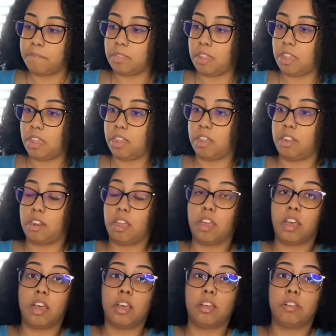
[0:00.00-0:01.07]
And I
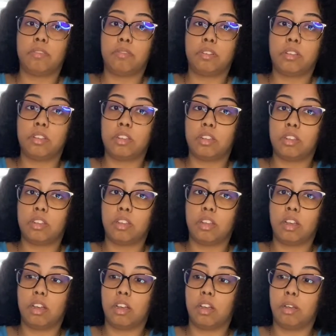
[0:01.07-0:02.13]
have
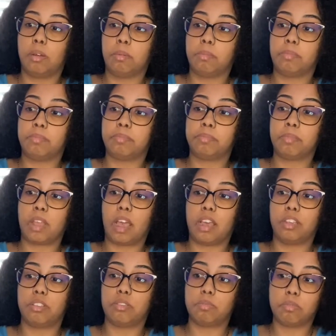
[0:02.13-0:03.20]
um,
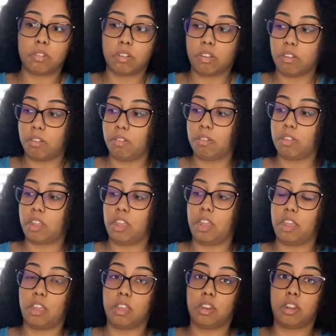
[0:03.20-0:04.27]
ice with coke
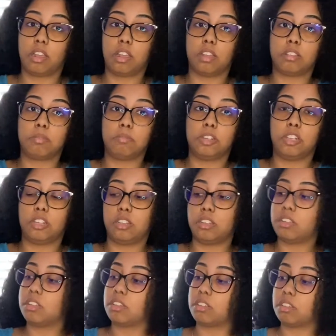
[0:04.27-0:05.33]
and I got some
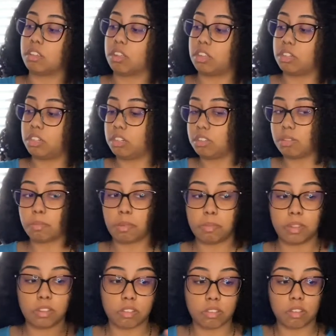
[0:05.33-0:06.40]
cheese because I like cheese on my
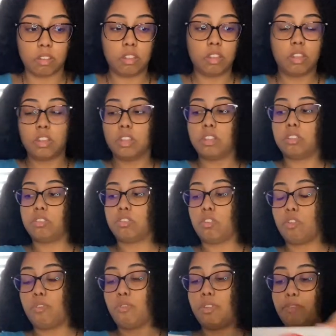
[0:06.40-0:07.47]
pizza. So
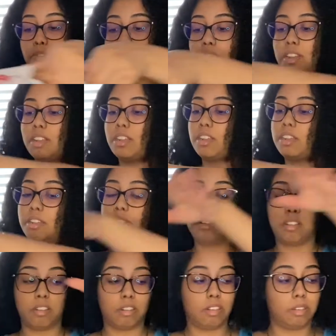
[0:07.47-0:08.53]
we've been, uh,
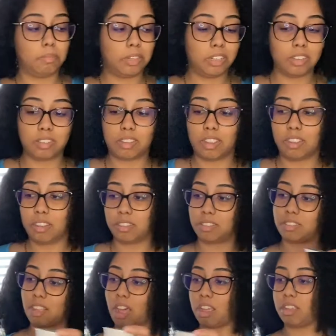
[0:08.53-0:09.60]
hold on, let me just take a
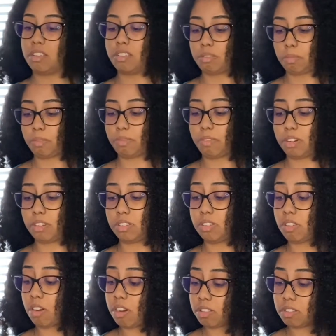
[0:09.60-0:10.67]
slice before I
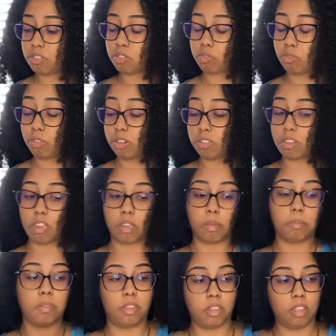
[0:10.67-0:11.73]
start the story
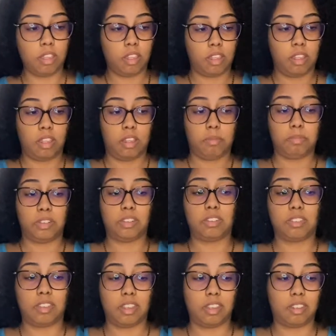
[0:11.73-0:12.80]
time.
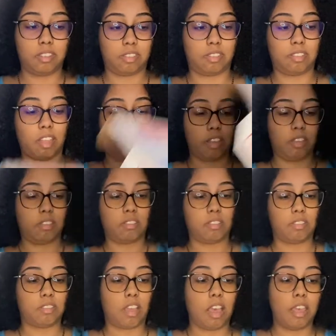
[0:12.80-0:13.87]
Just take a slice
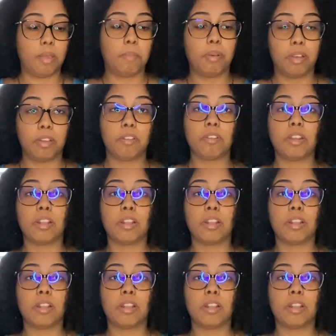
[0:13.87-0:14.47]
because I am hungry.